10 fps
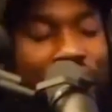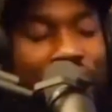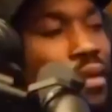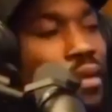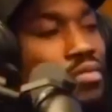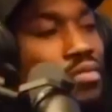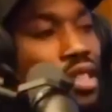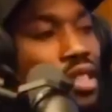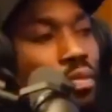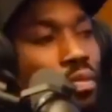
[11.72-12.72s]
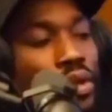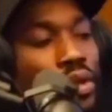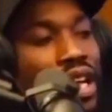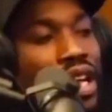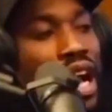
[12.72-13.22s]
family members. Y'all
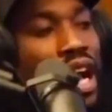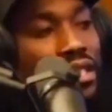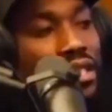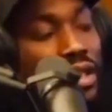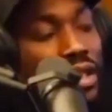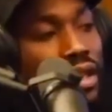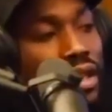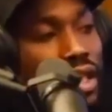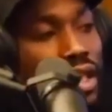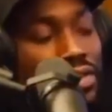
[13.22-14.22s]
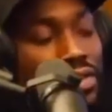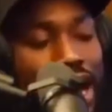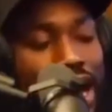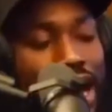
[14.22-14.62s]
putting guys in front of all that just for